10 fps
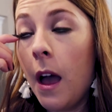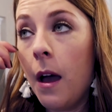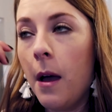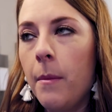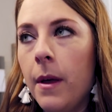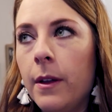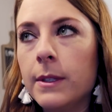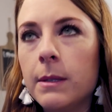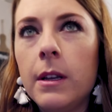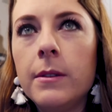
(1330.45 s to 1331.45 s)
um, there
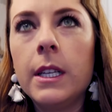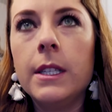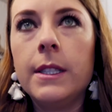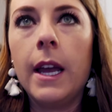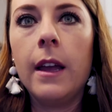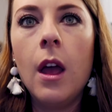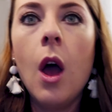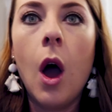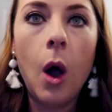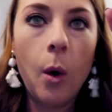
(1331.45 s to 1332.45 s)
was something I was gonna say.
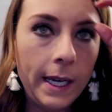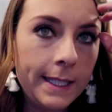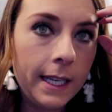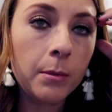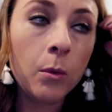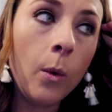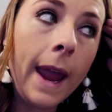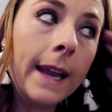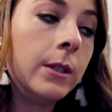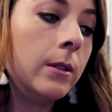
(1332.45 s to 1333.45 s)
Oh, I stayed up
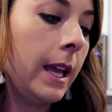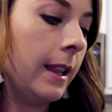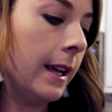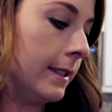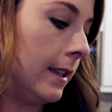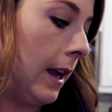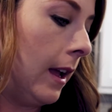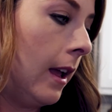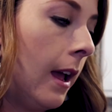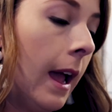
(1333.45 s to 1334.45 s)
way too late last
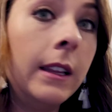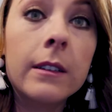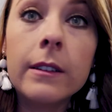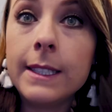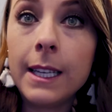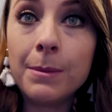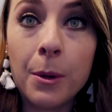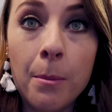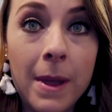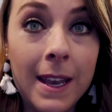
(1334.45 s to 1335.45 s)
night. I literally stayed up
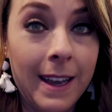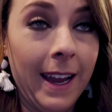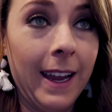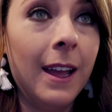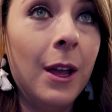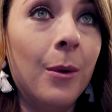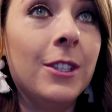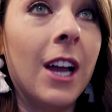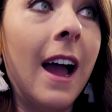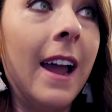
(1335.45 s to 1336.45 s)
till midnight,
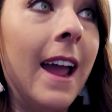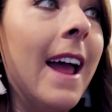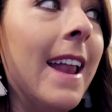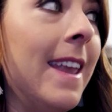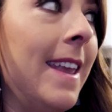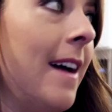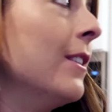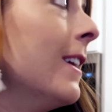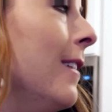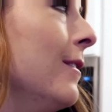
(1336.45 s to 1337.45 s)
which I
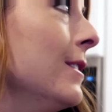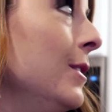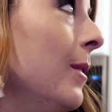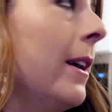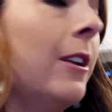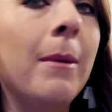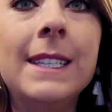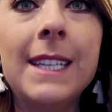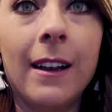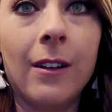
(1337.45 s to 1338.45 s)
never ever do. I go to
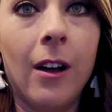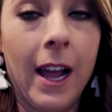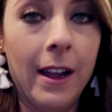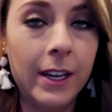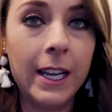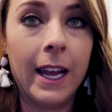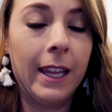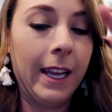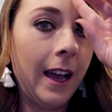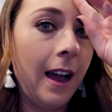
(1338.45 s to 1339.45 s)
bed at 10 o'clock every
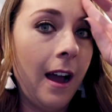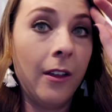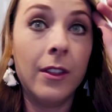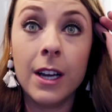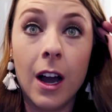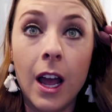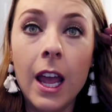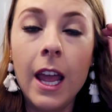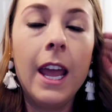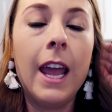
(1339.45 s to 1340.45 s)
night, like on the
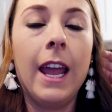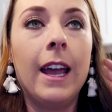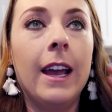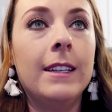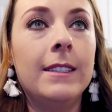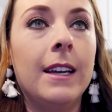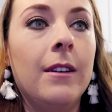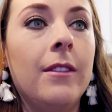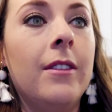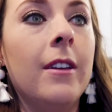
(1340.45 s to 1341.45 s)
dot. And
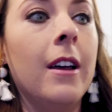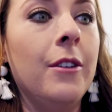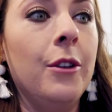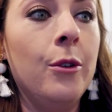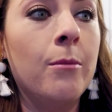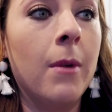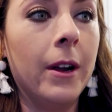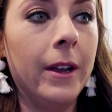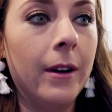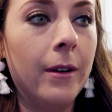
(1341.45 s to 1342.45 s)
the new
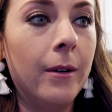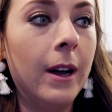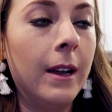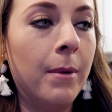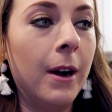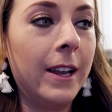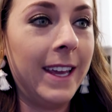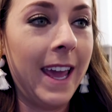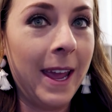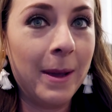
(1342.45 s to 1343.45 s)
Mario
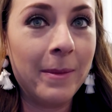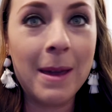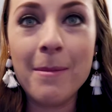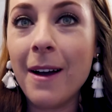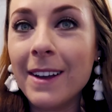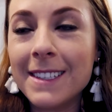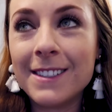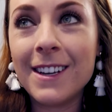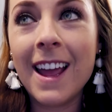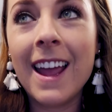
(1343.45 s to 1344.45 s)
party game came out
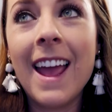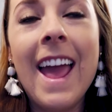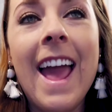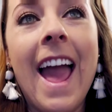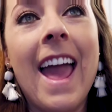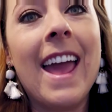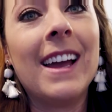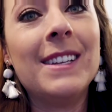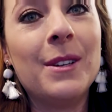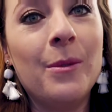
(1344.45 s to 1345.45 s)
yesterday
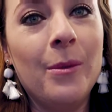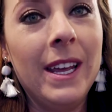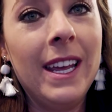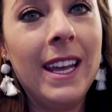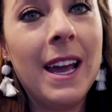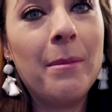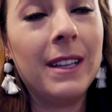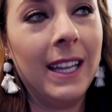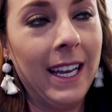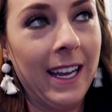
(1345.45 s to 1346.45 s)
and we
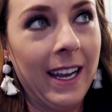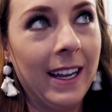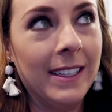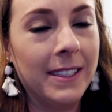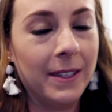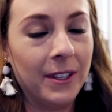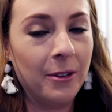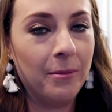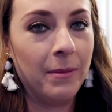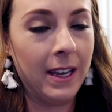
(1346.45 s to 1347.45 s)
played it
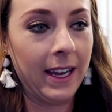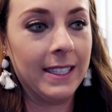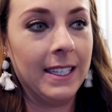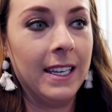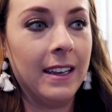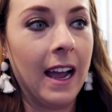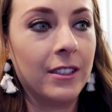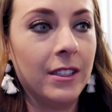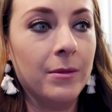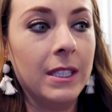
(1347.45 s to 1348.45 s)
until midnight because it didn't
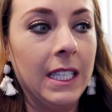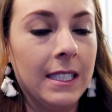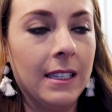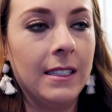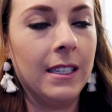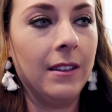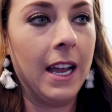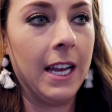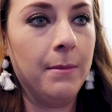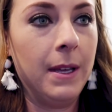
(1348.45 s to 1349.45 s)
actually release until
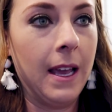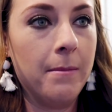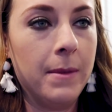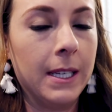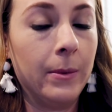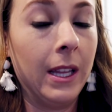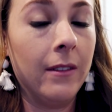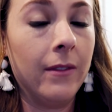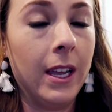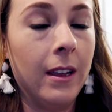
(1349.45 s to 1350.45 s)
9 p.m. because we
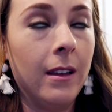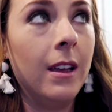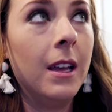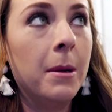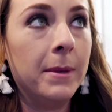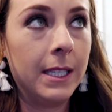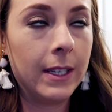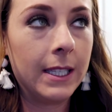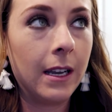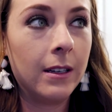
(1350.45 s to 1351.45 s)
live in
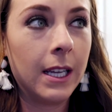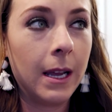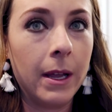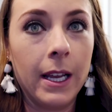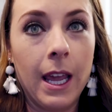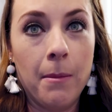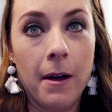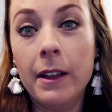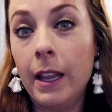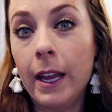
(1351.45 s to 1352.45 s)
Pacific Standard Time and it came
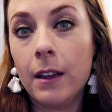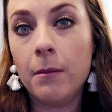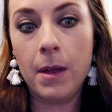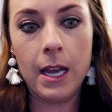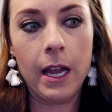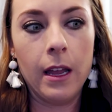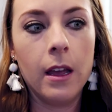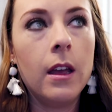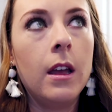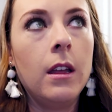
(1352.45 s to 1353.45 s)
out at like midnight
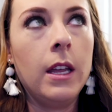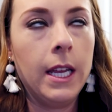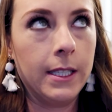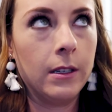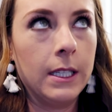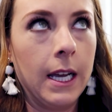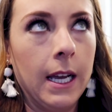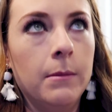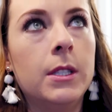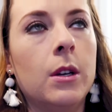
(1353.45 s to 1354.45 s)
Eastern
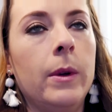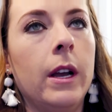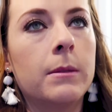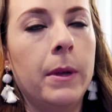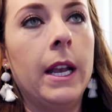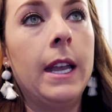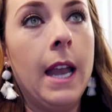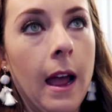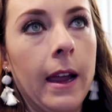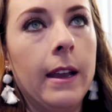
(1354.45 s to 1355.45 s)
time. So we got to play it at
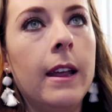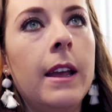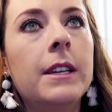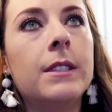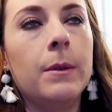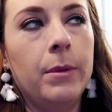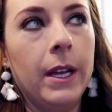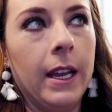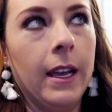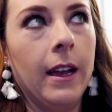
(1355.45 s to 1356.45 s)
nine. So we
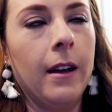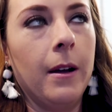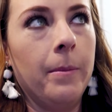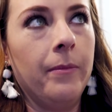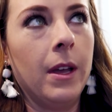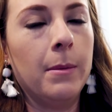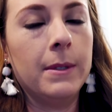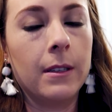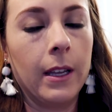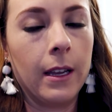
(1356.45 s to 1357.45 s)
played it um, up
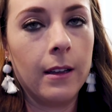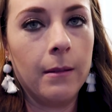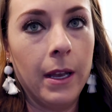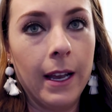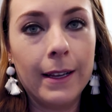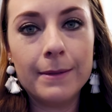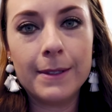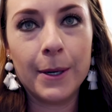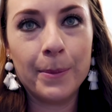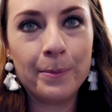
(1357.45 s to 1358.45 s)
until like midnight.
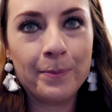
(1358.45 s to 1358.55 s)
So